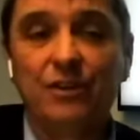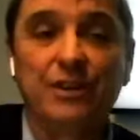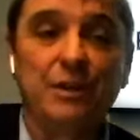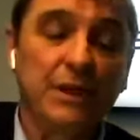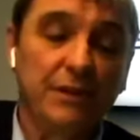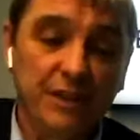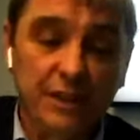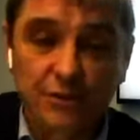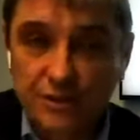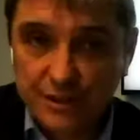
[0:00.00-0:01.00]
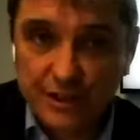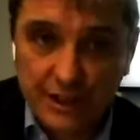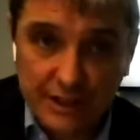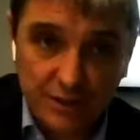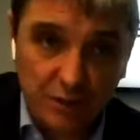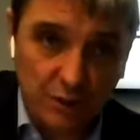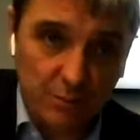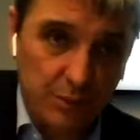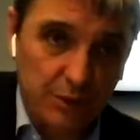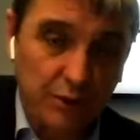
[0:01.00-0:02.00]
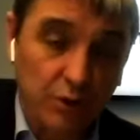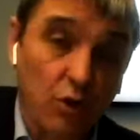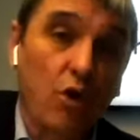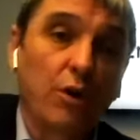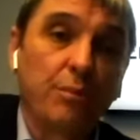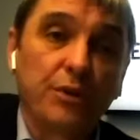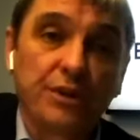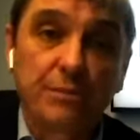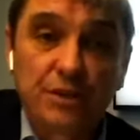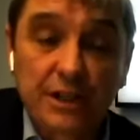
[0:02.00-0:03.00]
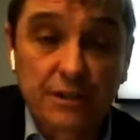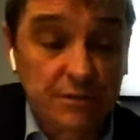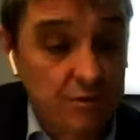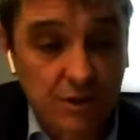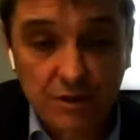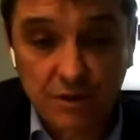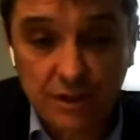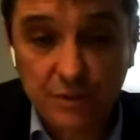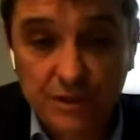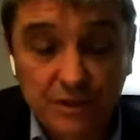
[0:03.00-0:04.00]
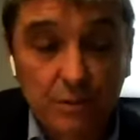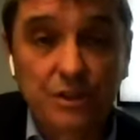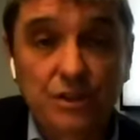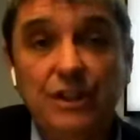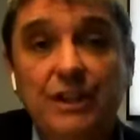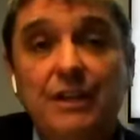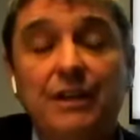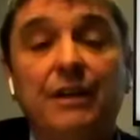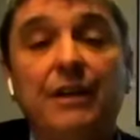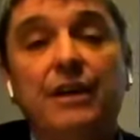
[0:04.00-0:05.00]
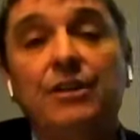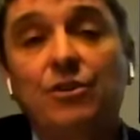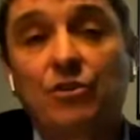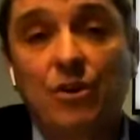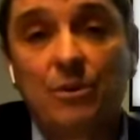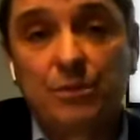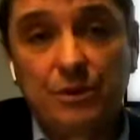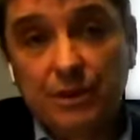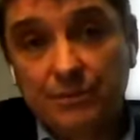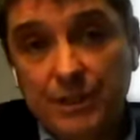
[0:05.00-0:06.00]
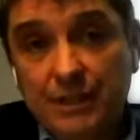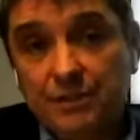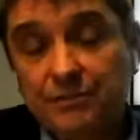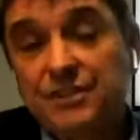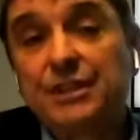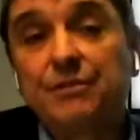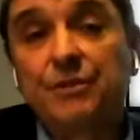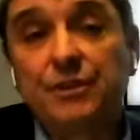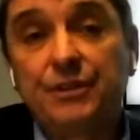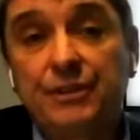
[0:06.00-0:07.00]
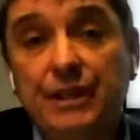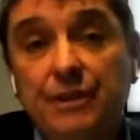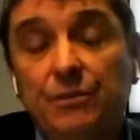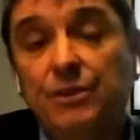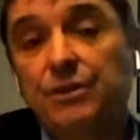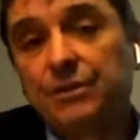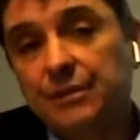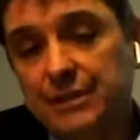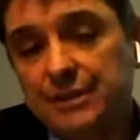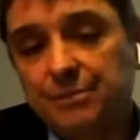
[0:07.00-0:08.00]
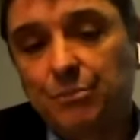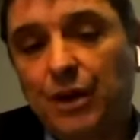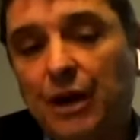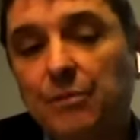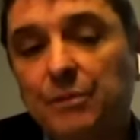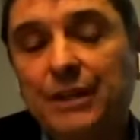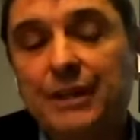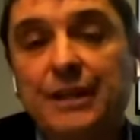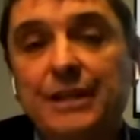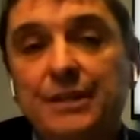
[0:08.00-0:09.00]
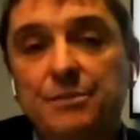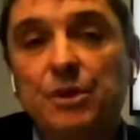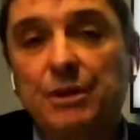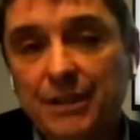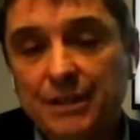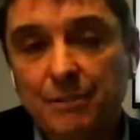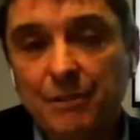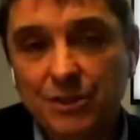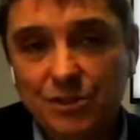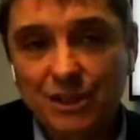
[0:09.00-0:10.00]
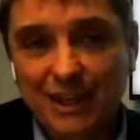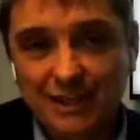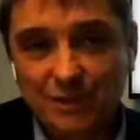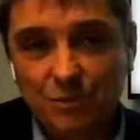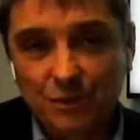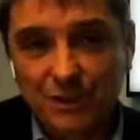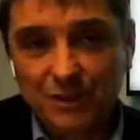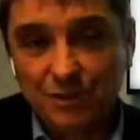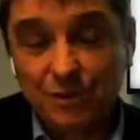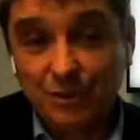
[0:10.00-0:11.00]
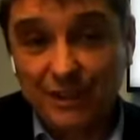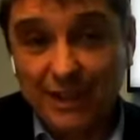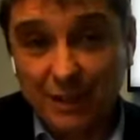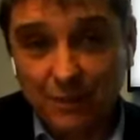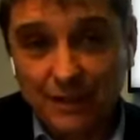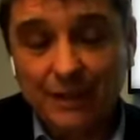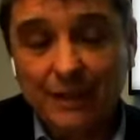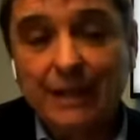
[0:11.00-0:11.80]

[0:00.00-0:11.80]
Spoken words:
You know, they may have an interest in the lessor, but their corporate objectives, rather, like we saw with GE, their corporate objectives differed. Now, you know, it's probably the case pre-pandemic GECAS would have been sold anyway.